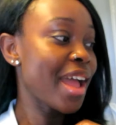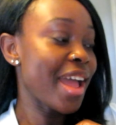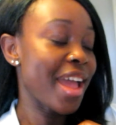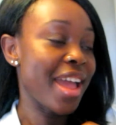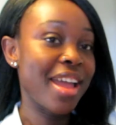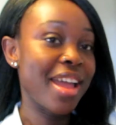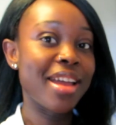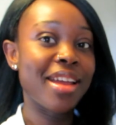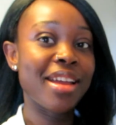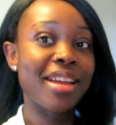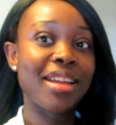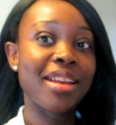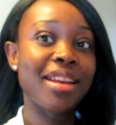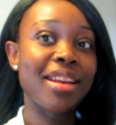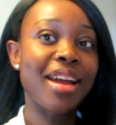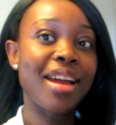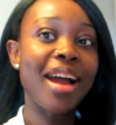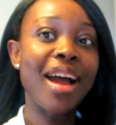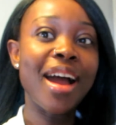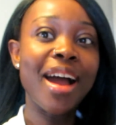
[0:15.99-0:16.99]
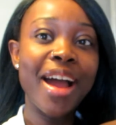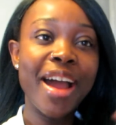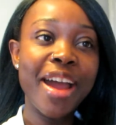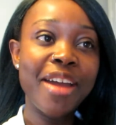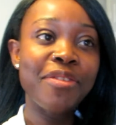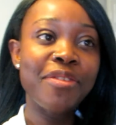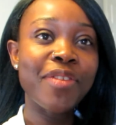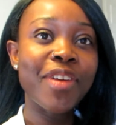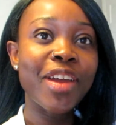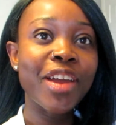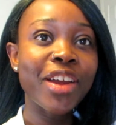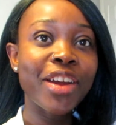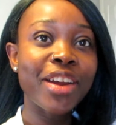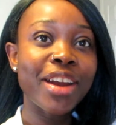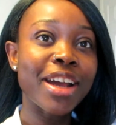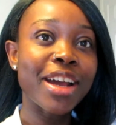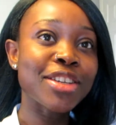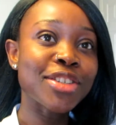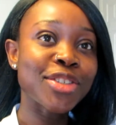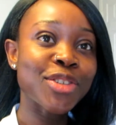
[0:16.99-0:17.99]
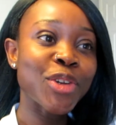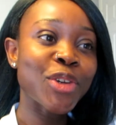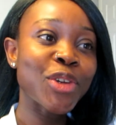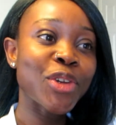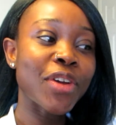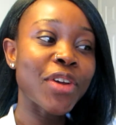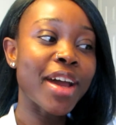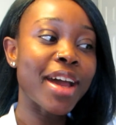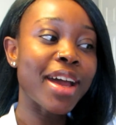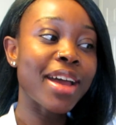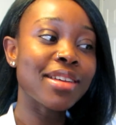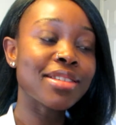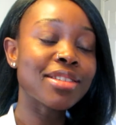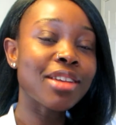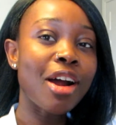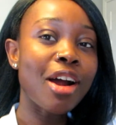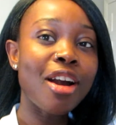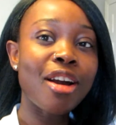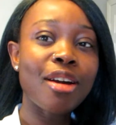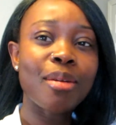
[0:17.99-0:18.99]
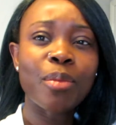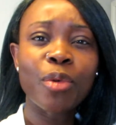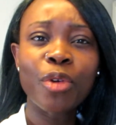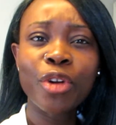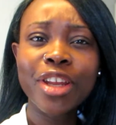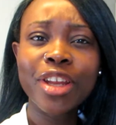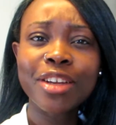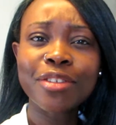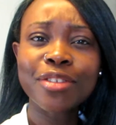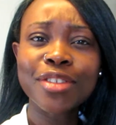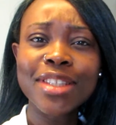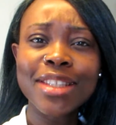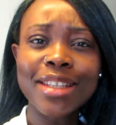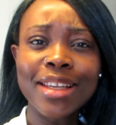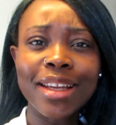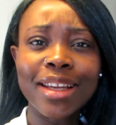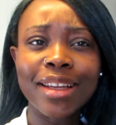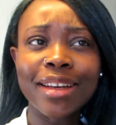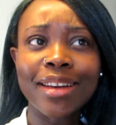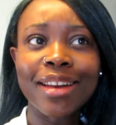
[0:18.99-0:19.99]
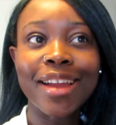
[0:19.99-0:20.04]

and I figured I'd show you guys our morning routine.